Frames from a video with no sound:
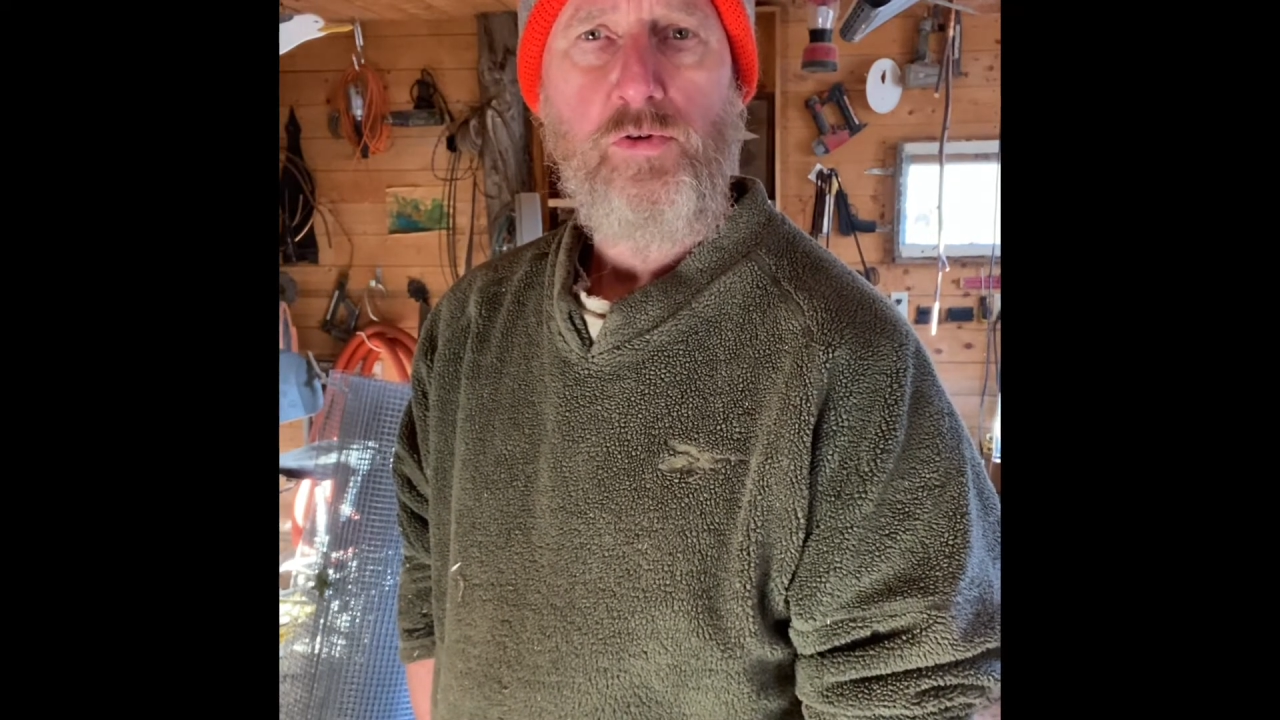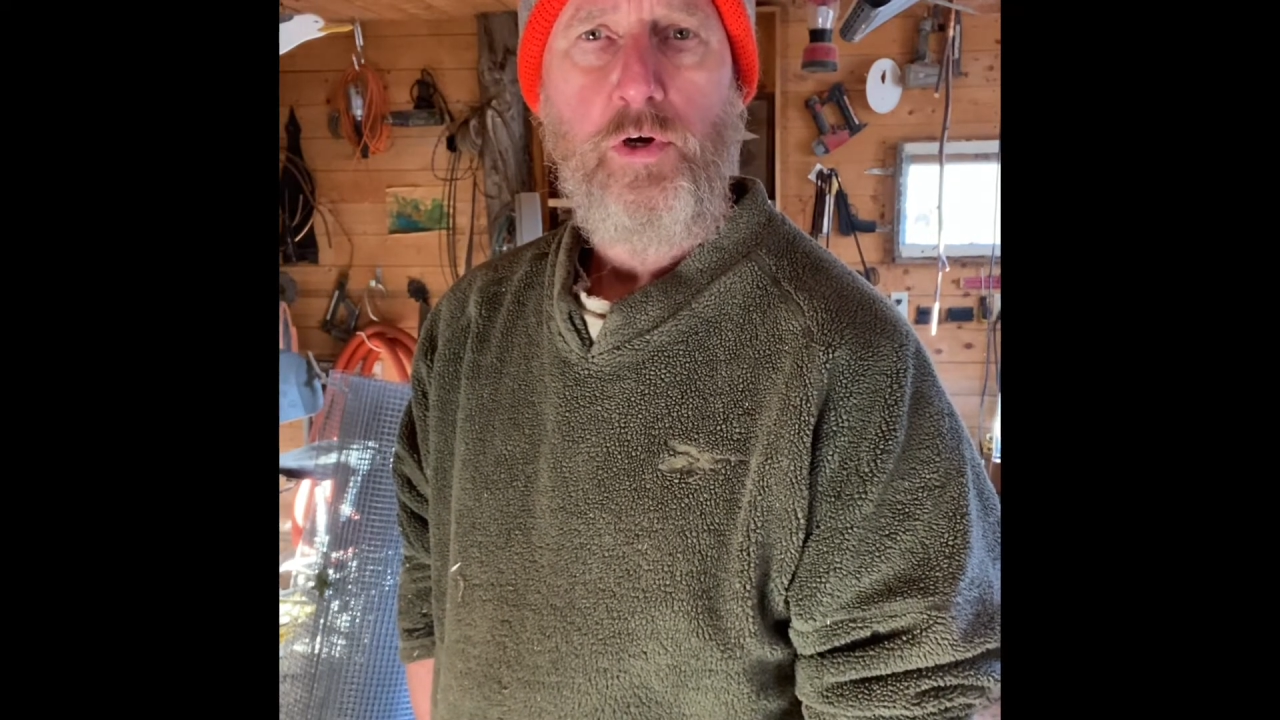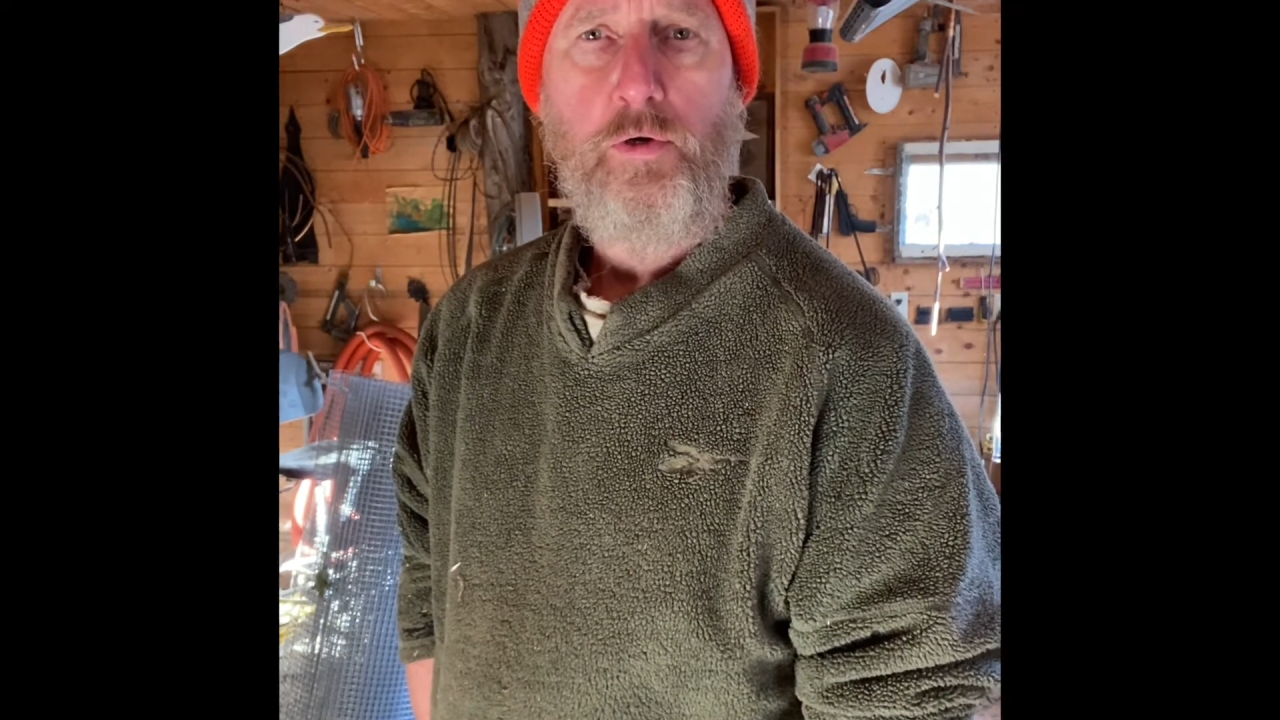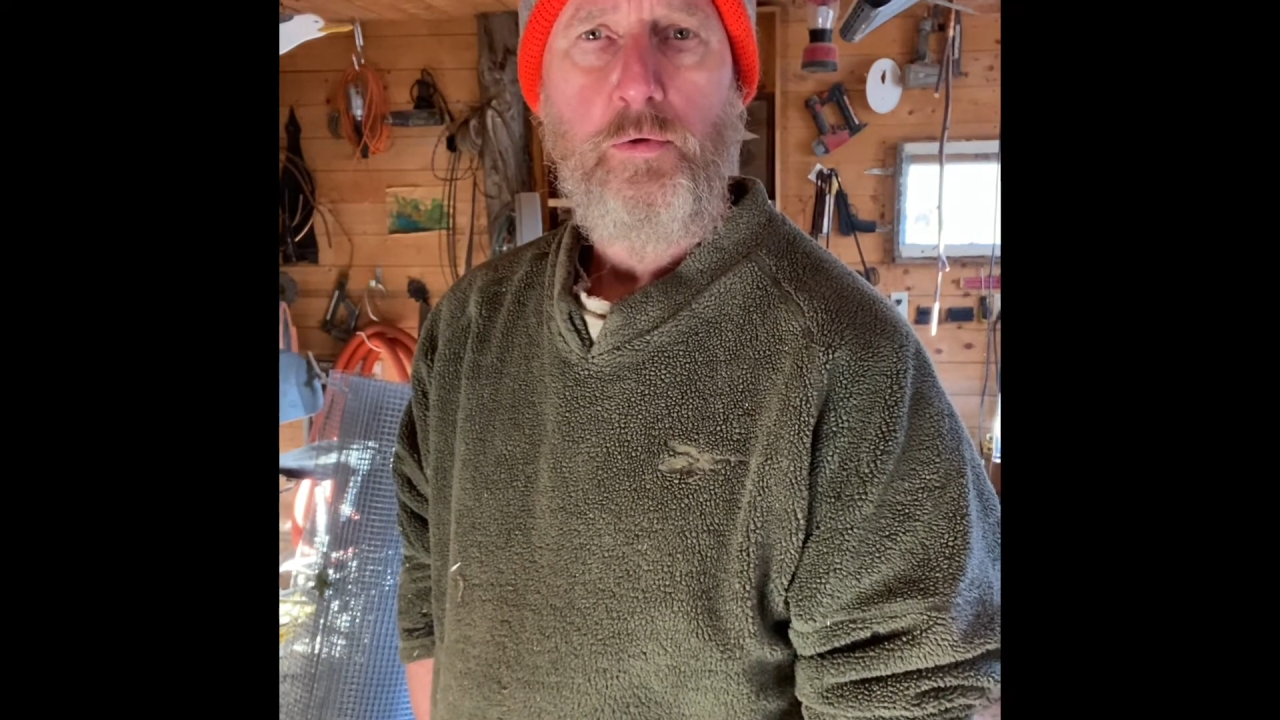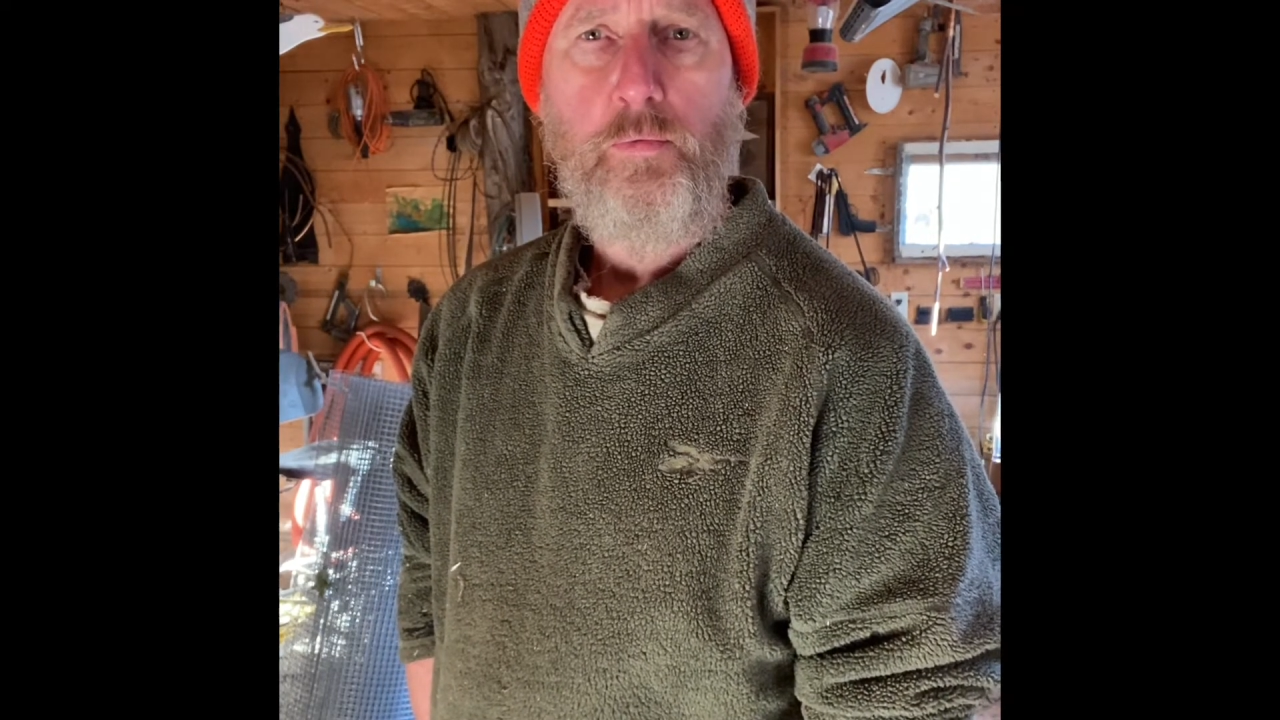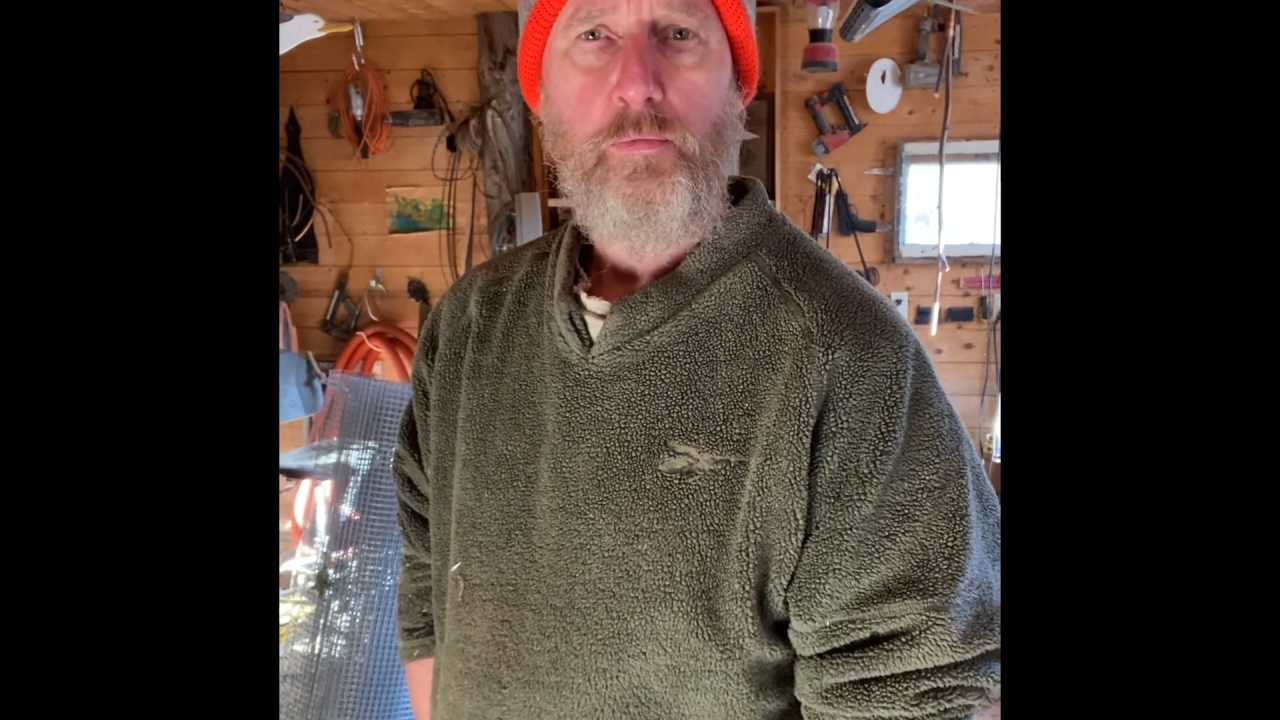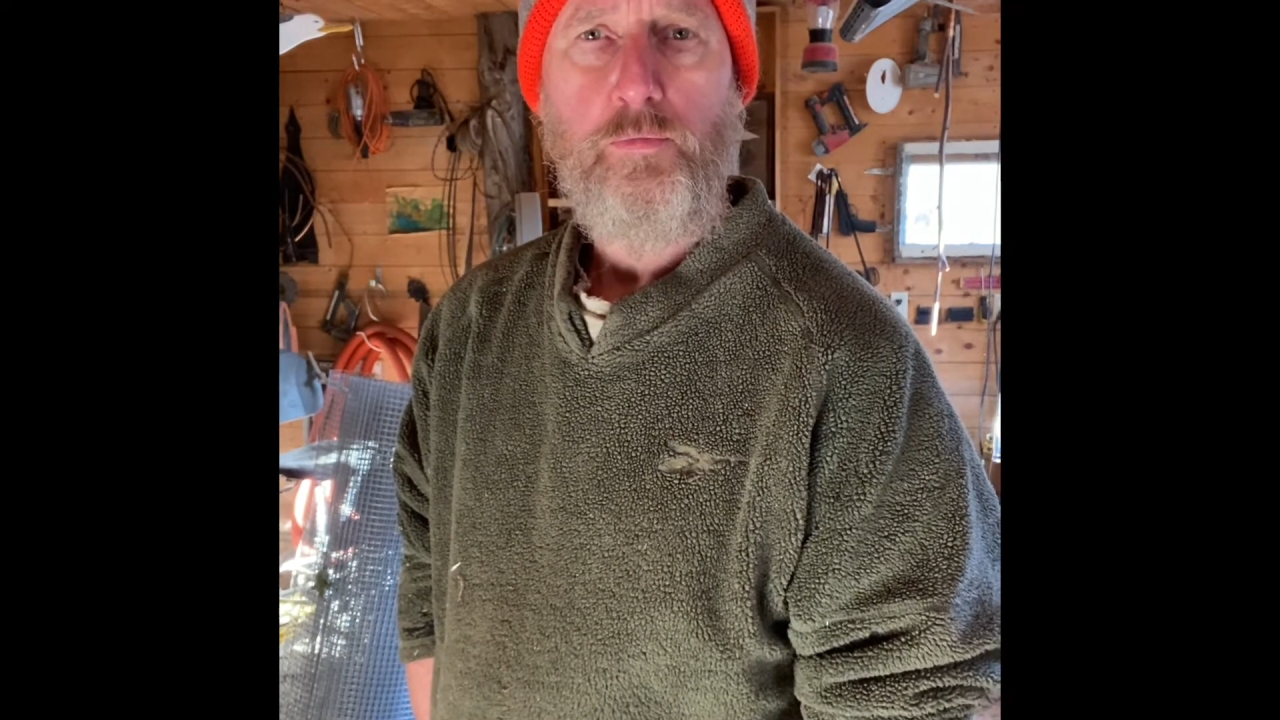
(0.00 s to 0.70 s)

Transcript: ago,